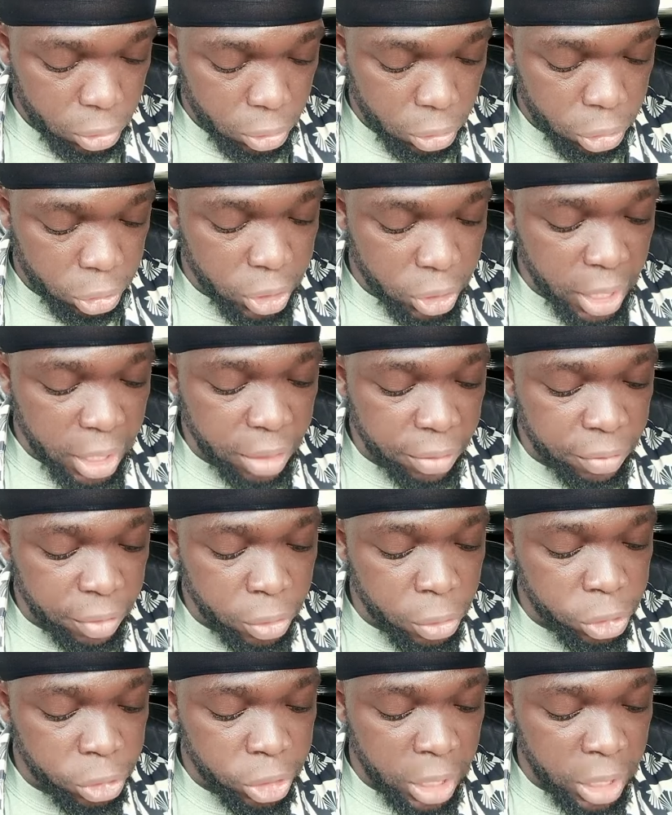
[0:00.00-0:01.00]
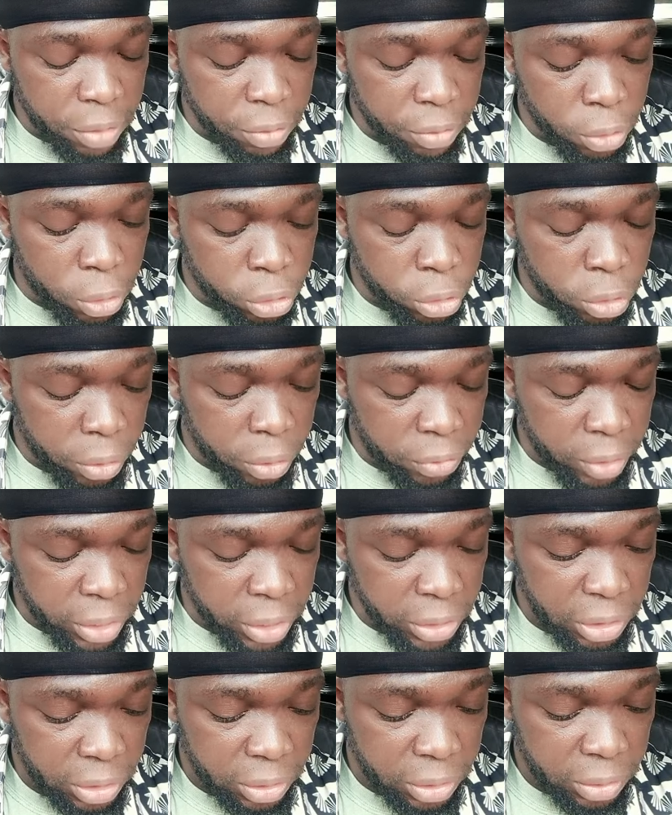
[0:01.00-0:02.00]
Share the video. Share the video to your
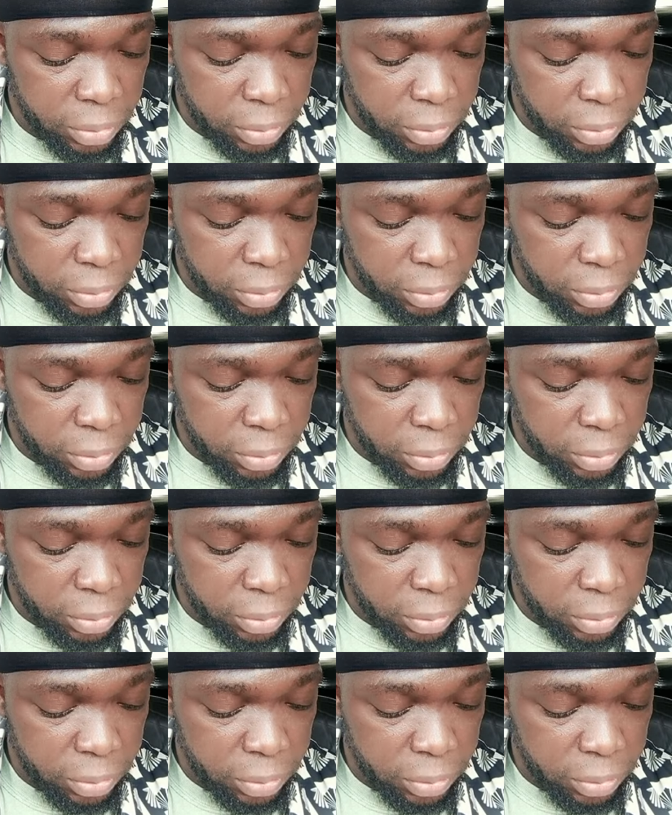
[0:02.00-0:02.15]
friends.